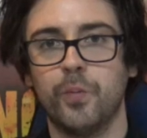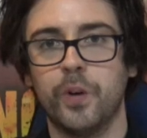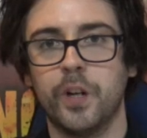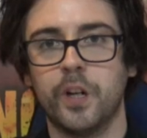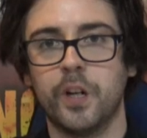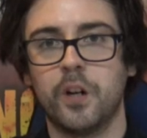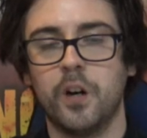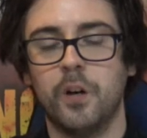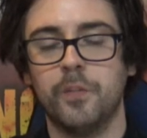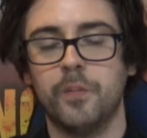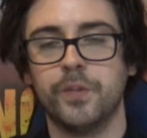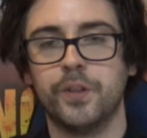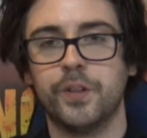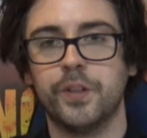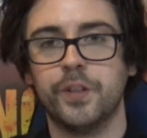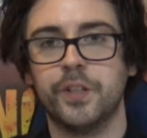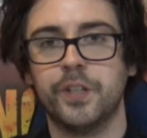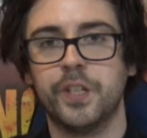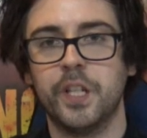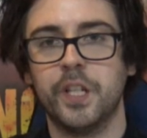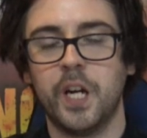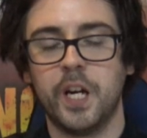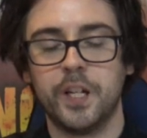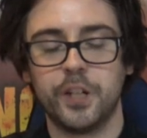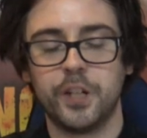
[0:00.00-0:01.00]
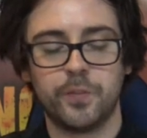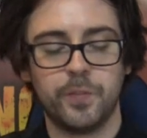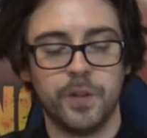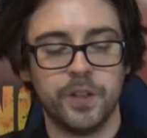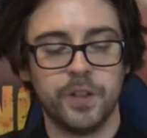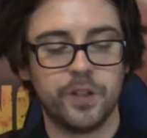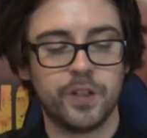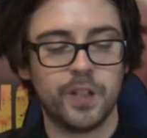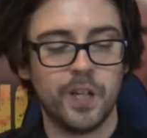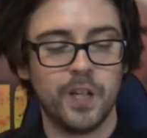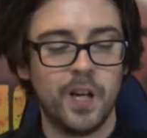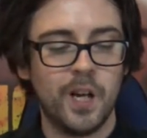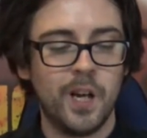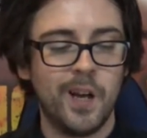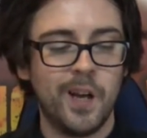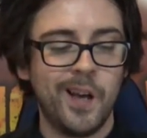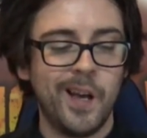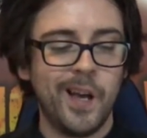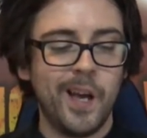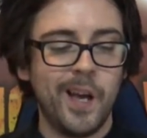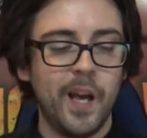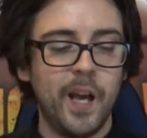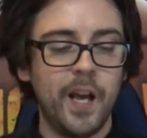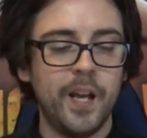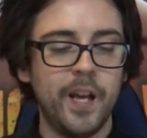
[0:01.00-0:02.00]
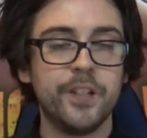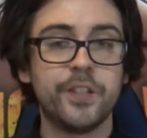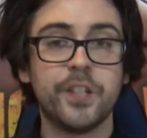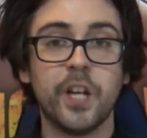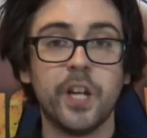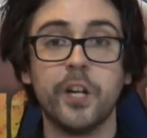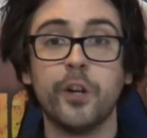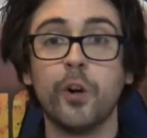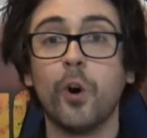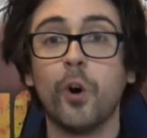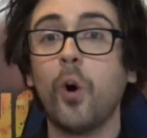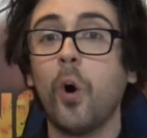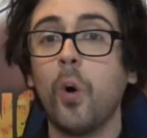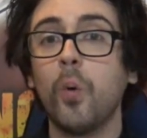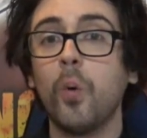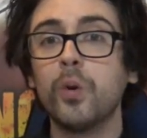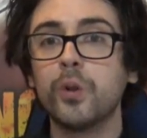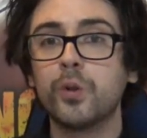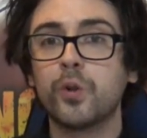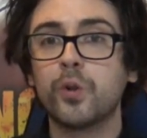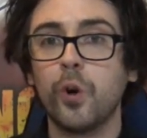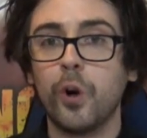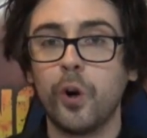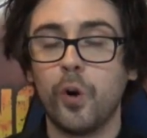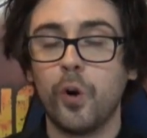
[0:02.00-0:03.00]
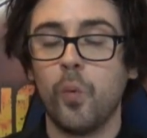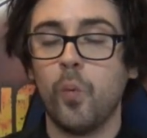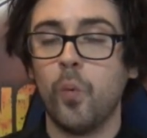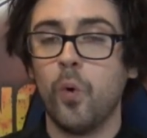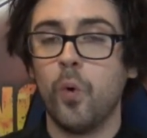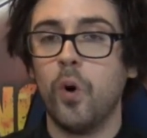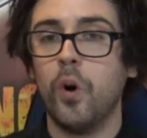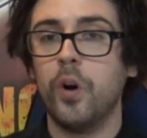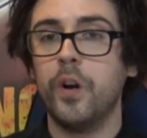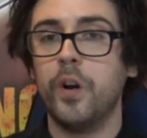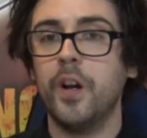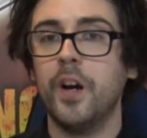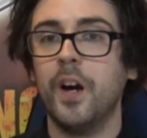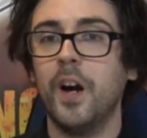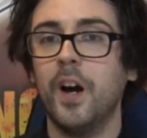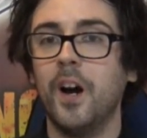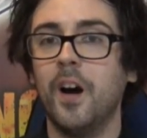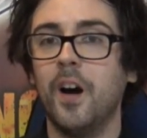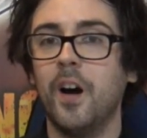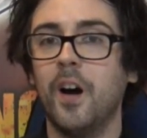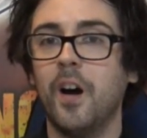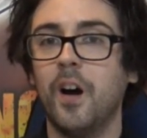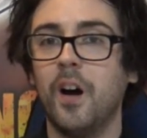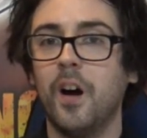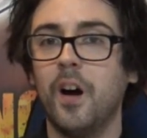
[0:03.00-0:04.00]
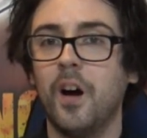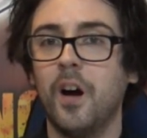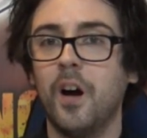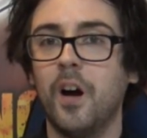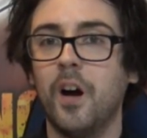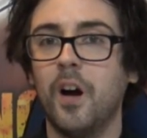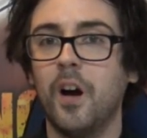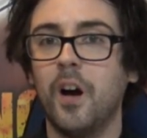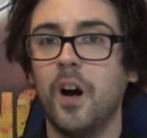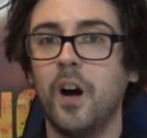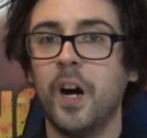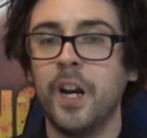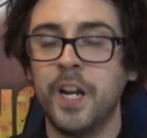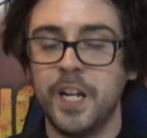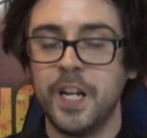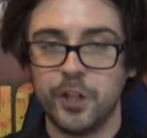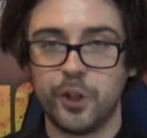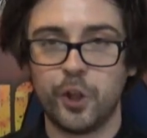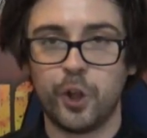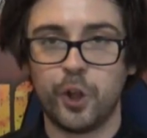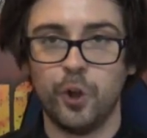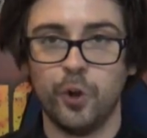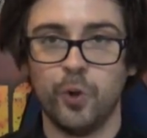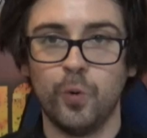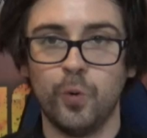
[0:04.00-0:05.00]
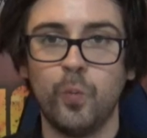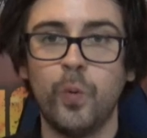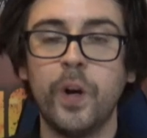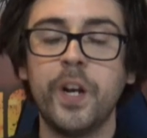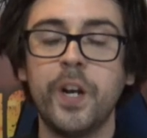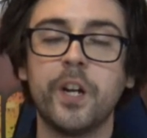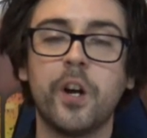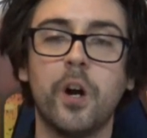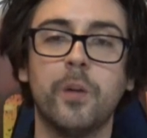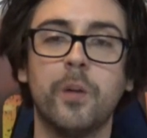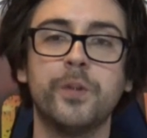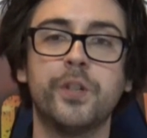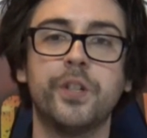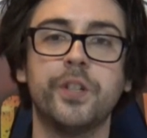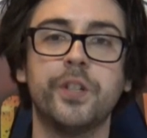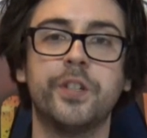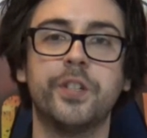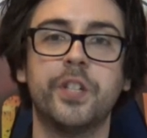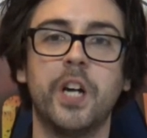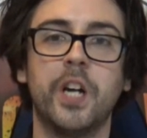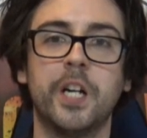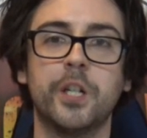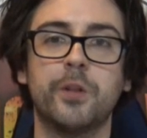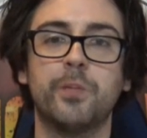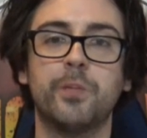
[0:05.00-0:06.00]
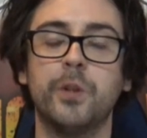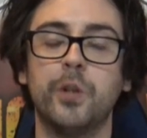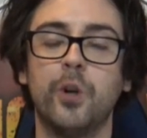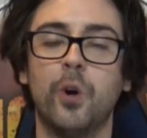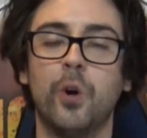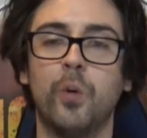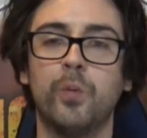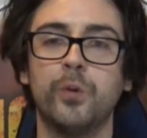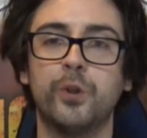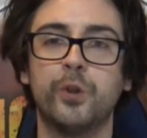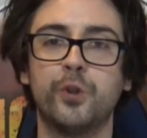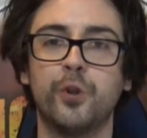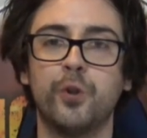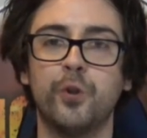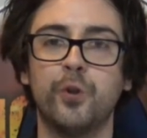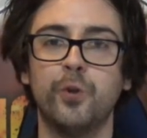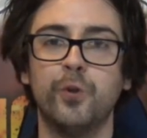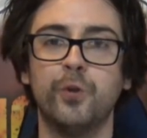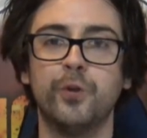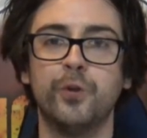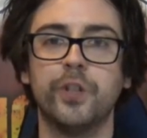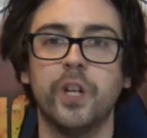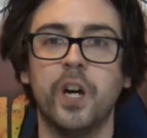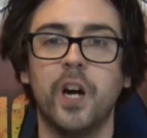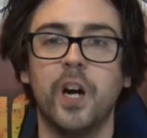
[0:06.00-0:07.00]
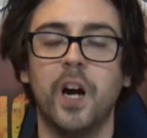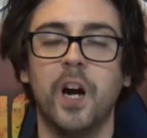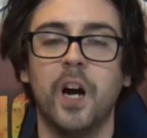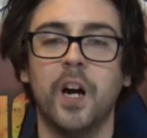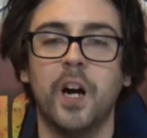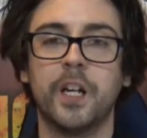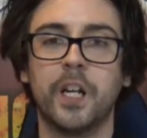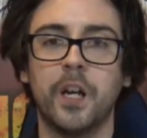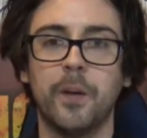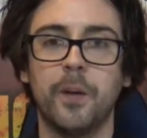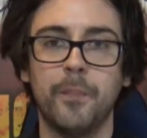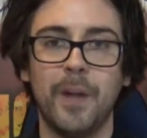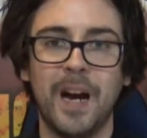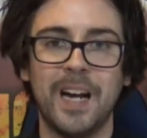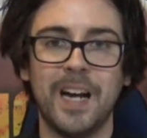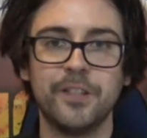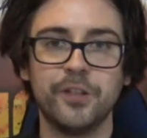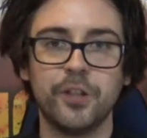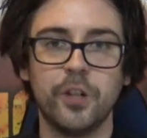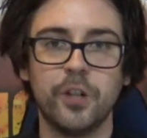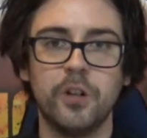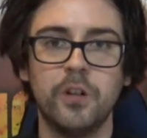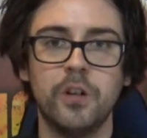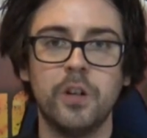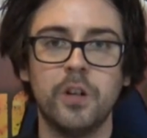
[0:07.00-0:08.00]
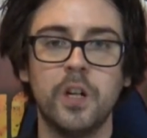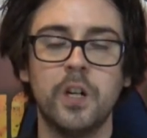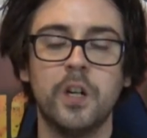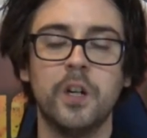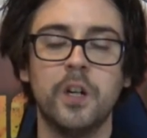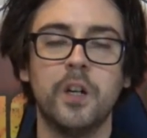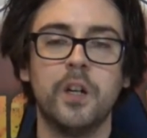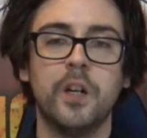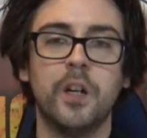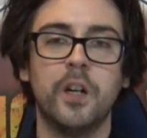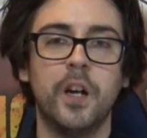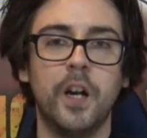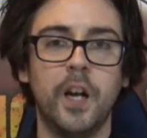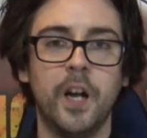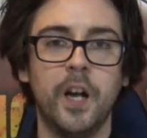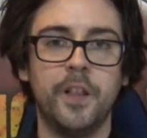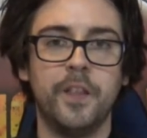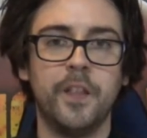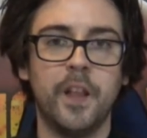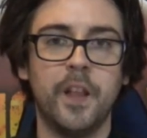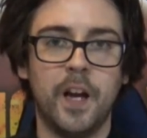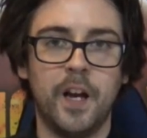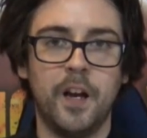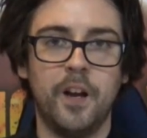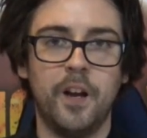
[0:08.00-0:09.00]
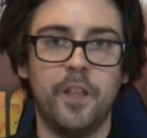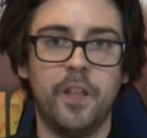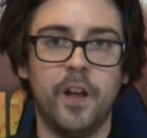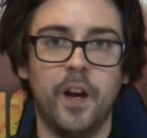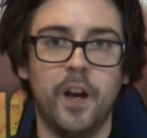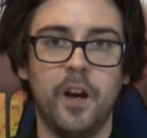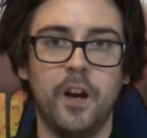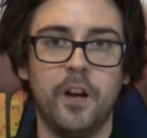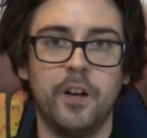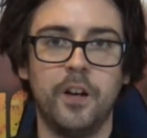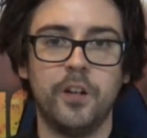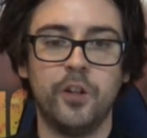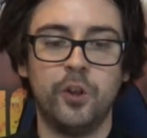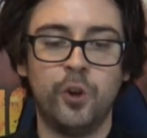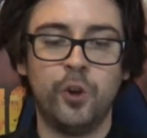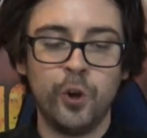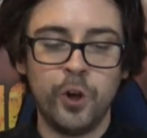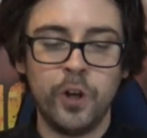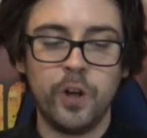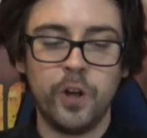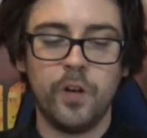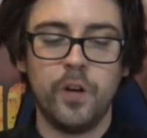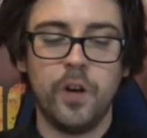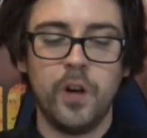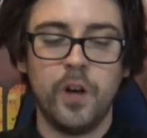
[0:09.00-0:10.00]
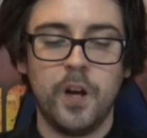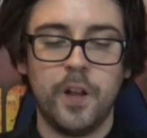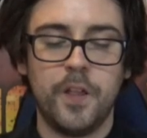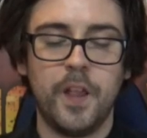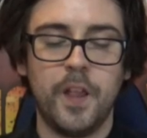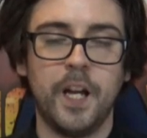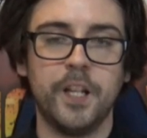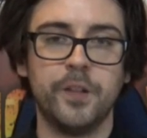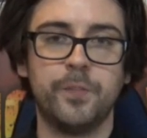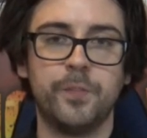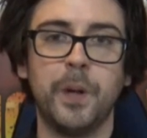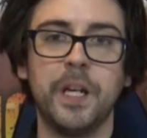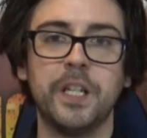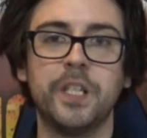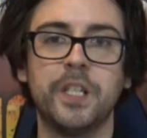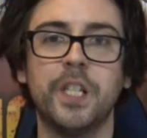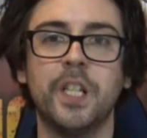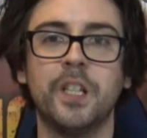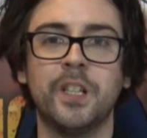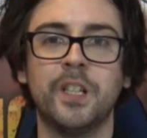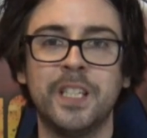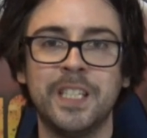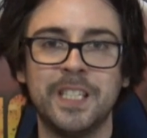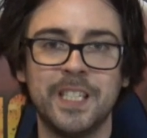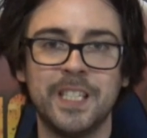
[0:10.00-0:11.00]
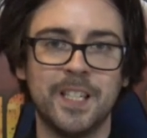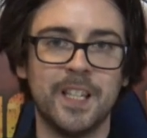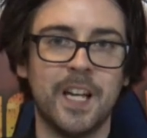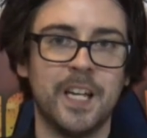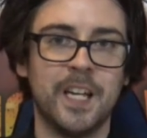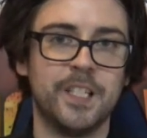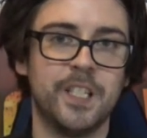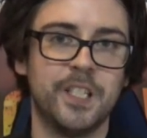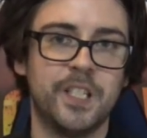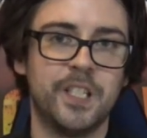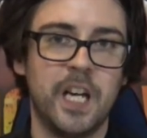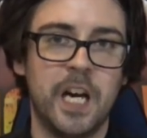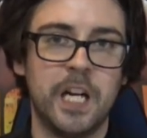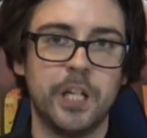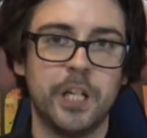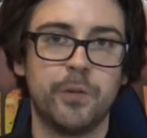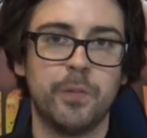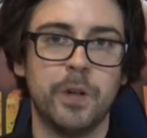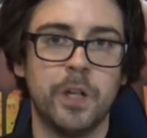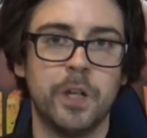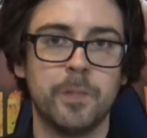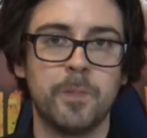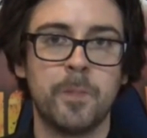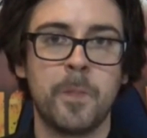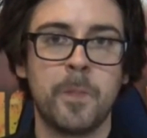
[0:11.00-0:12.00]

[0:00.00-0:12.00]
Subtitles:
when it comes to detachments, is that you're always going to want an HQ. When it comes to detachment, you always choose a commander in that unit that is basically leading that detachment.